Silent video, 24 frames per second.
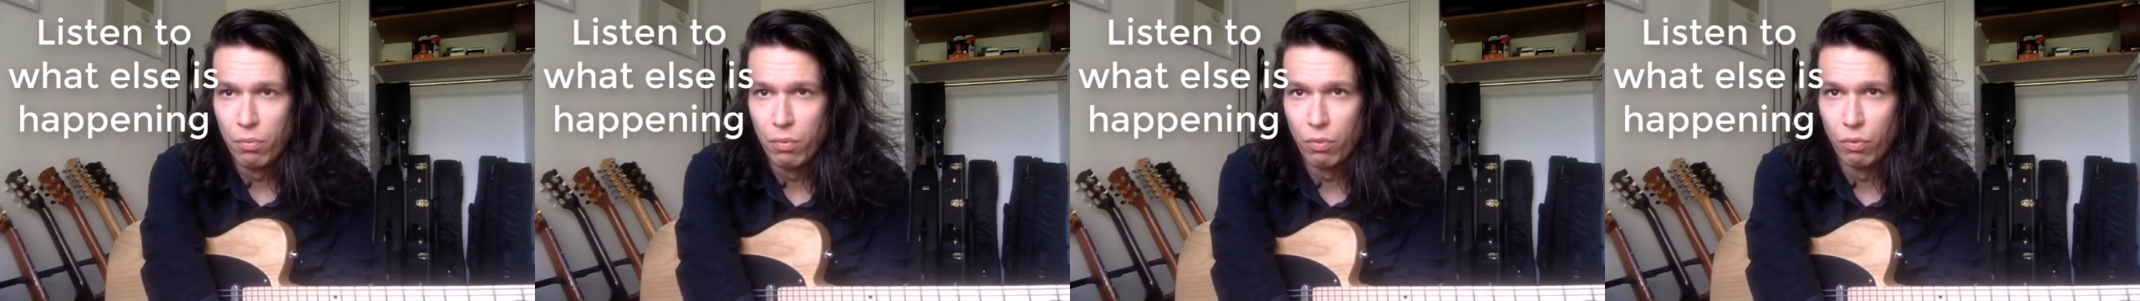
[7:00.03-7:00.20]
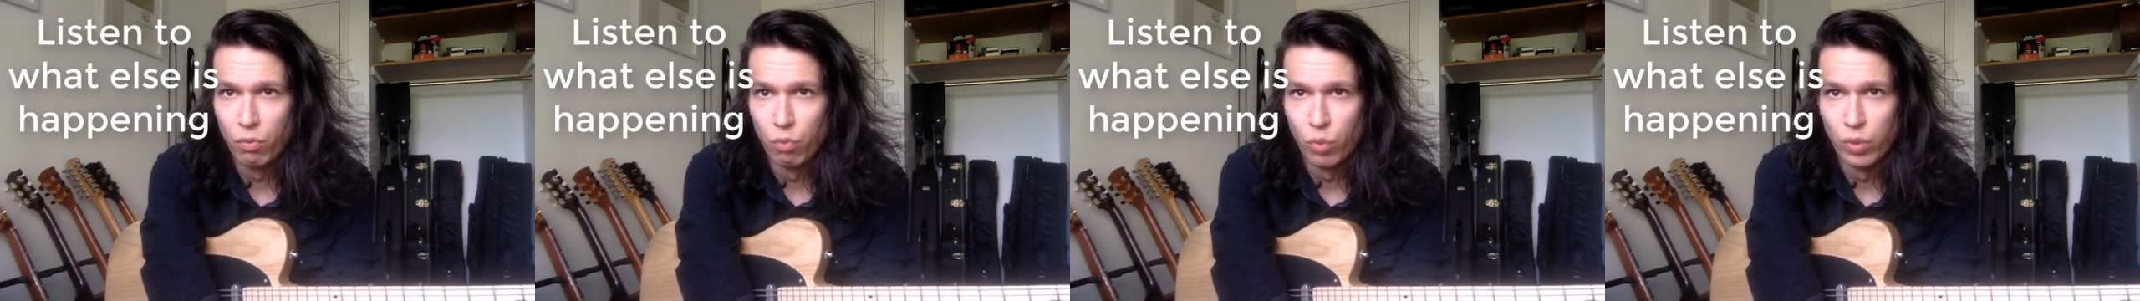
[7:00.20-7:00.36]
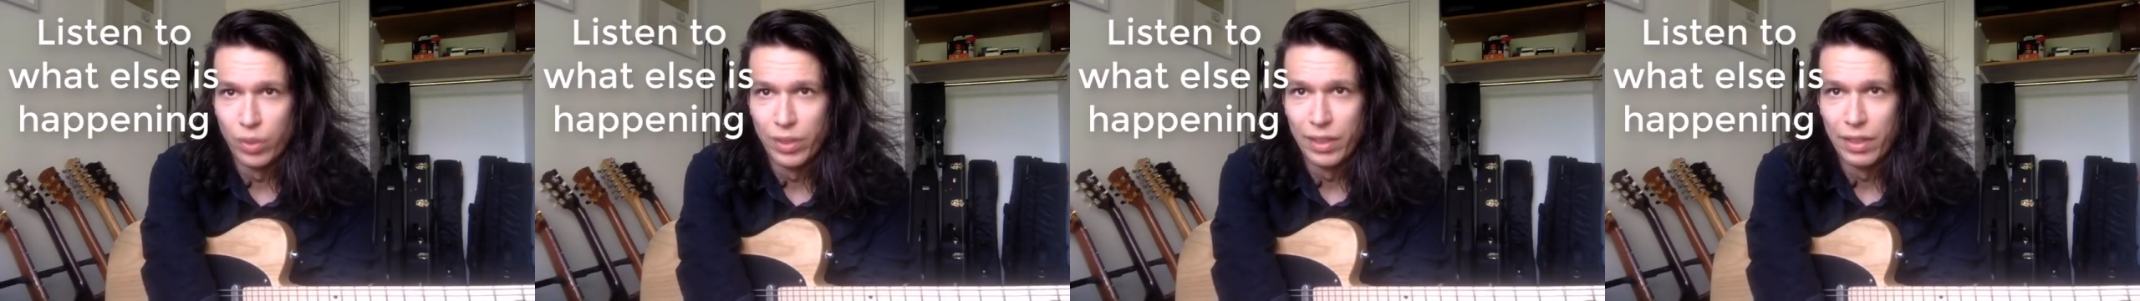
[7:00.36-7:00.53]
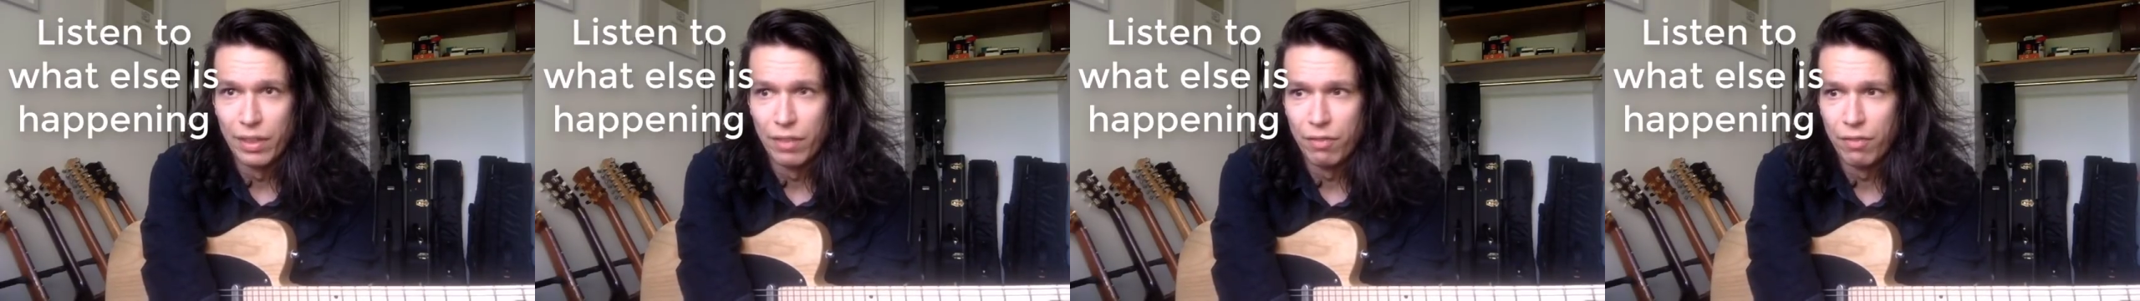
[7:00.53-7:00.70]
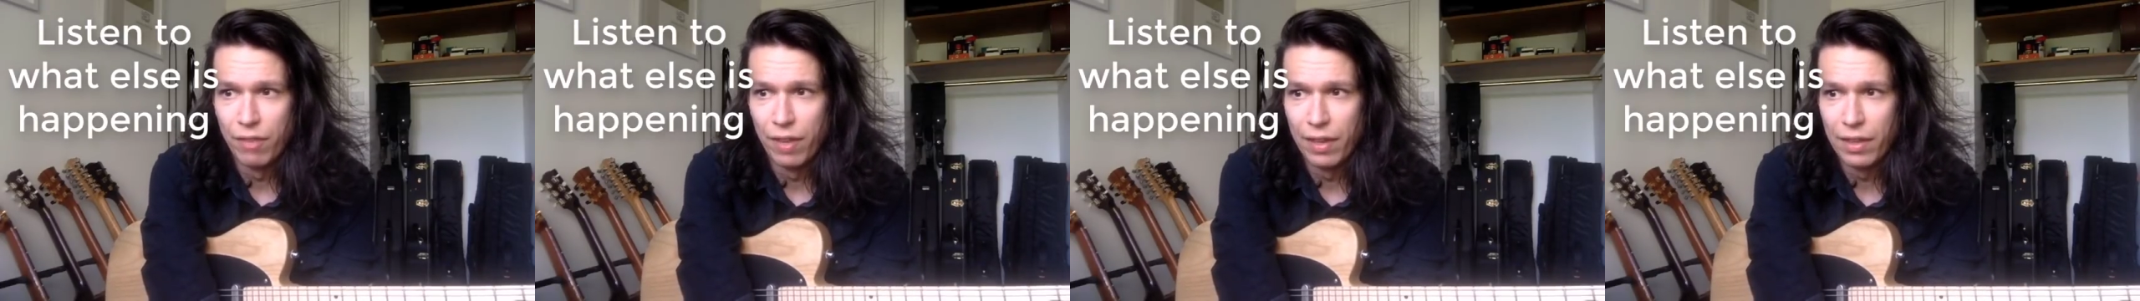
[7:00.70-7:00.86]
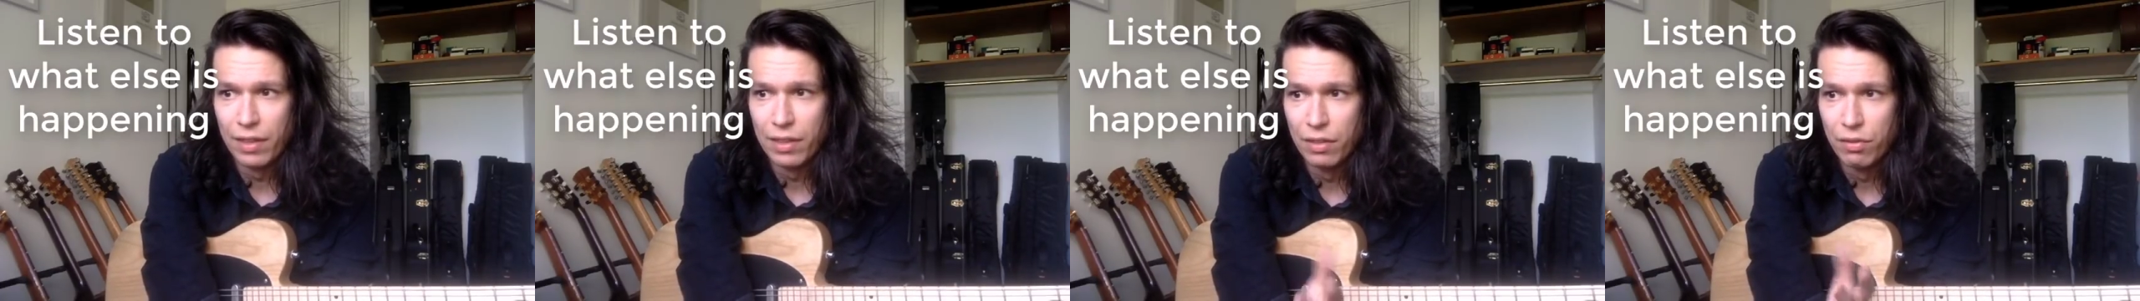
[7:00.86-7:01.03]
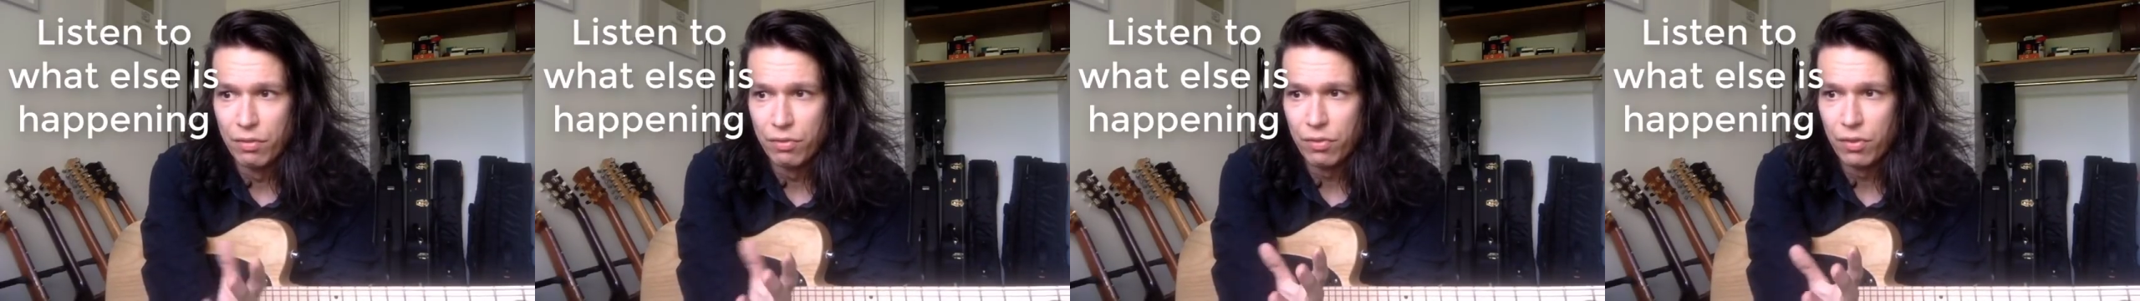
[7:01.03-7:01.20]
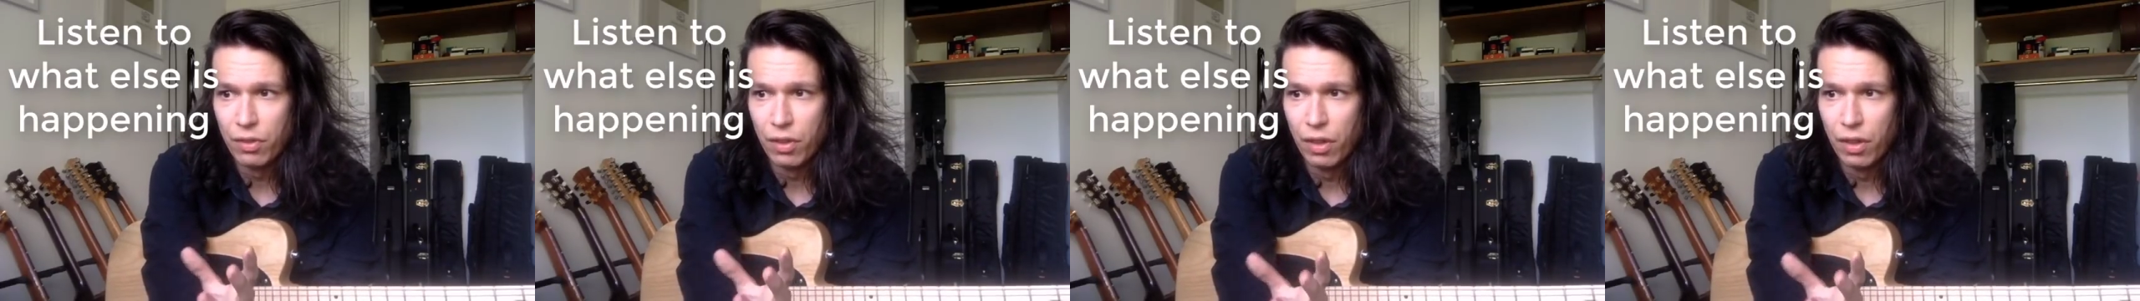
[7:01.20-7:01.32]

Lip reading: really effective